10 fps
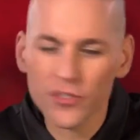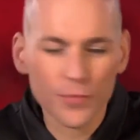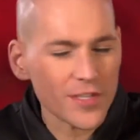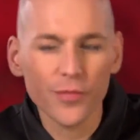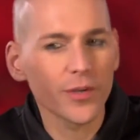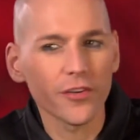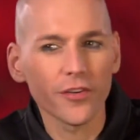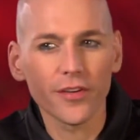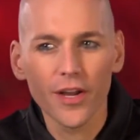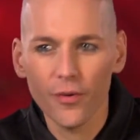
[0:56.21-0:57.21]
Especially
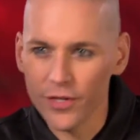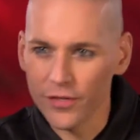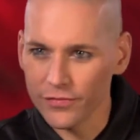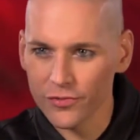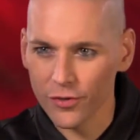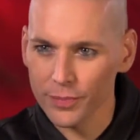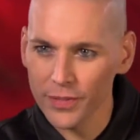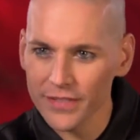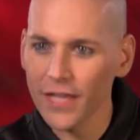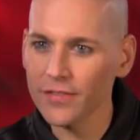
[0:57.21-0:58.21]
when you've sort of
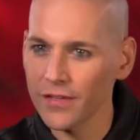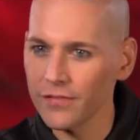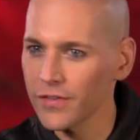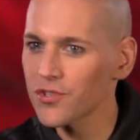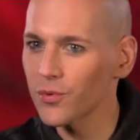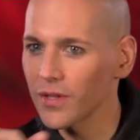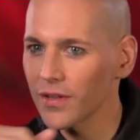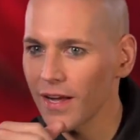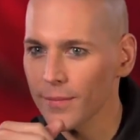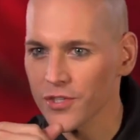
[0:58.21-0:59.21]
plucked out that
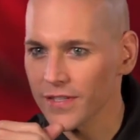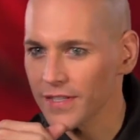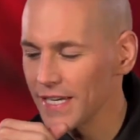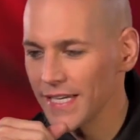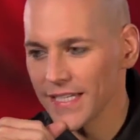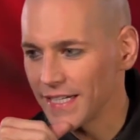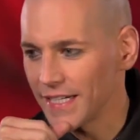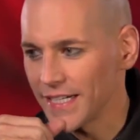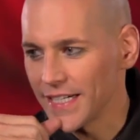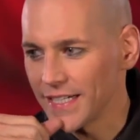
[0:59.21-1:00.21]
visual option,
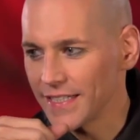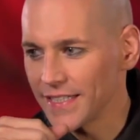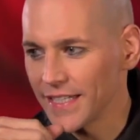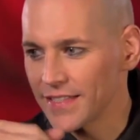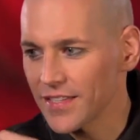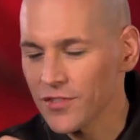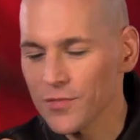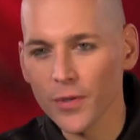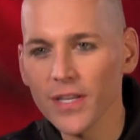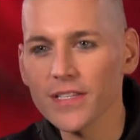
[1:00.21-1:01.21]

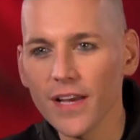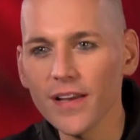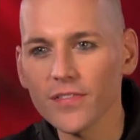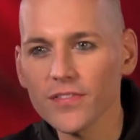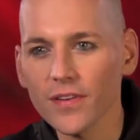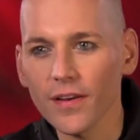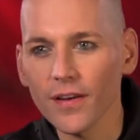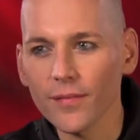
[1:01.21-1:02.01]
it's pretty intense.